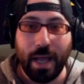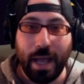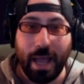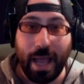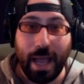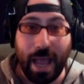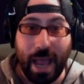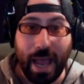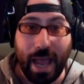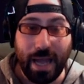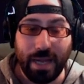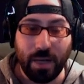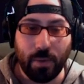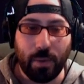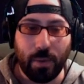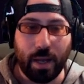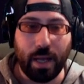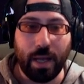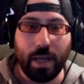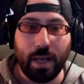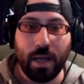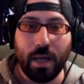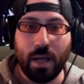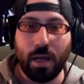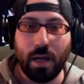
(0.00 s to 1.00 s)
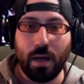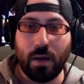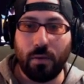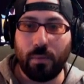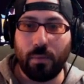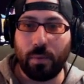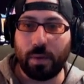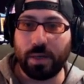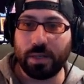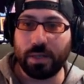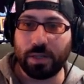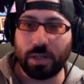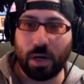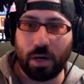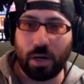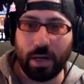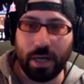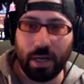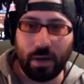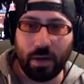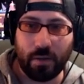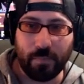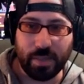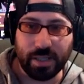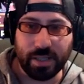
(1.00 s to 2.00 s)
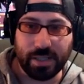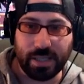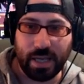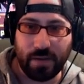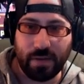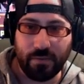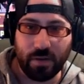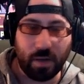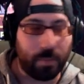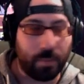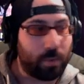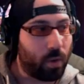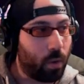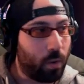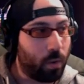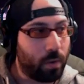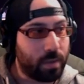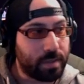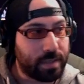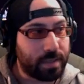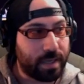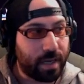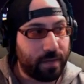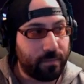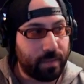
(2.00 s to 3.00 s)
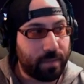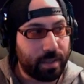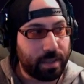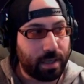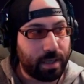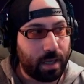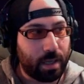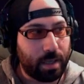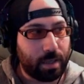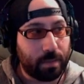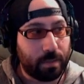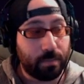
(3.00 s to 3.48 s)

Anyway, I'm gonna start here. I've been saving up cores that I've been getting.